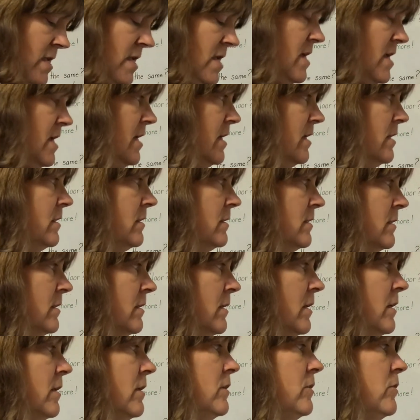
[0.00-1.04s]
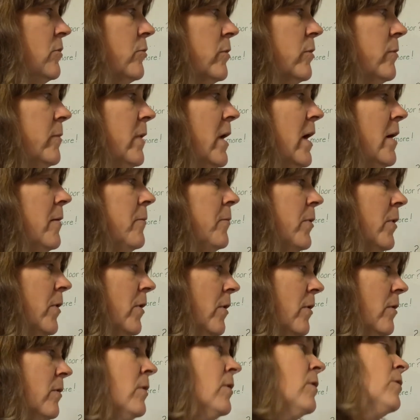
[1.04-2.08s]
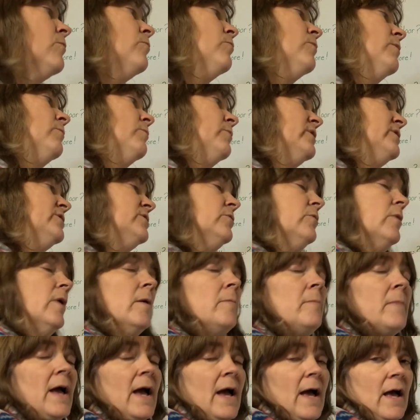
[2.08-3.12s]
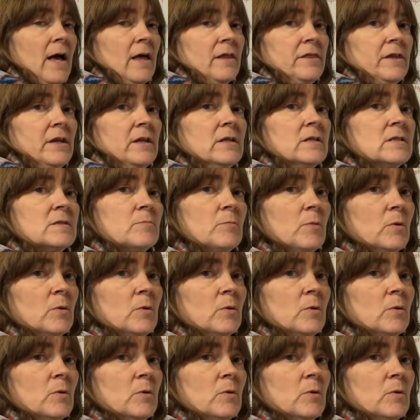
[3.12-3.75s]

And you remember, when we do our math and it's